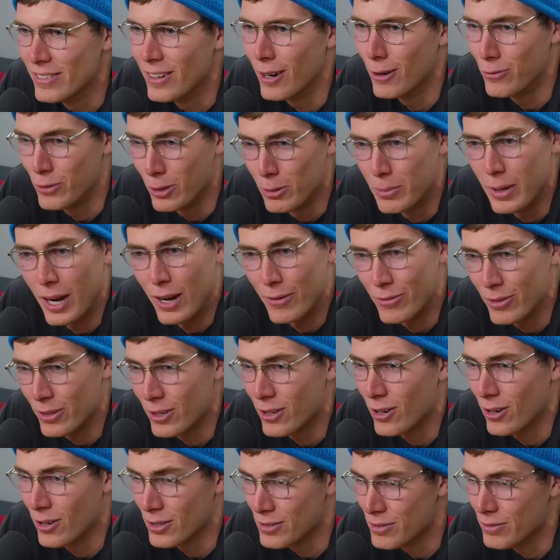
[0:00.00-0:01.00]
I'll feel bad for
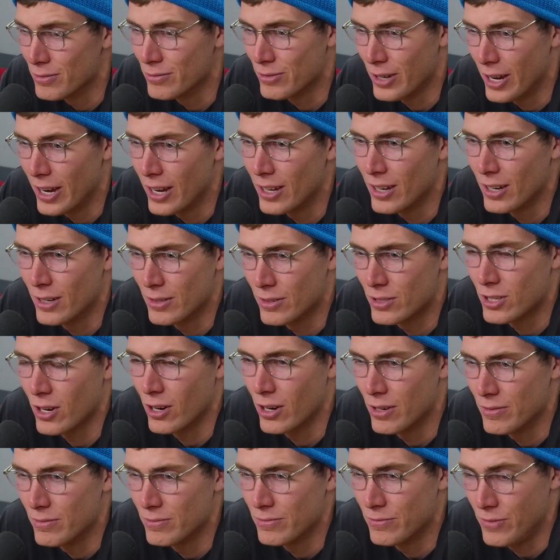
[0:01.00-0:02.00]
the Carlton
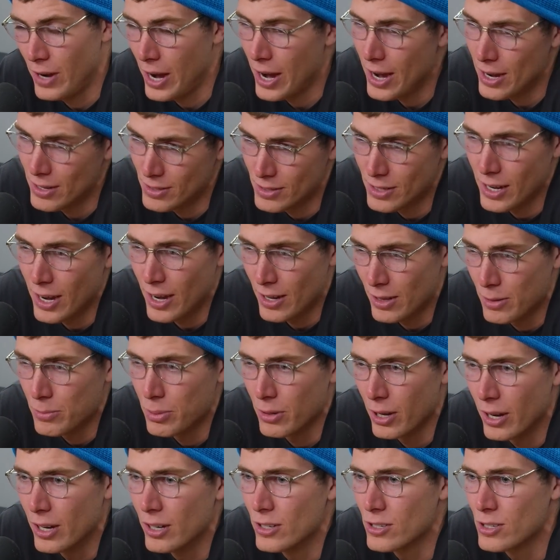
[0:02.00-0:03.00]
fans and the
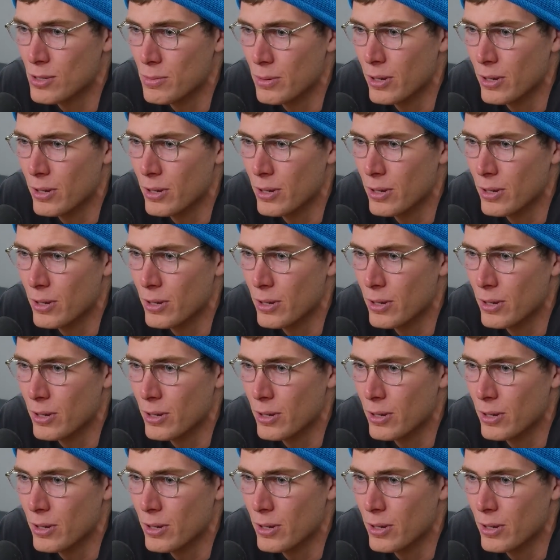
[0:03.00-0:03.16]
players,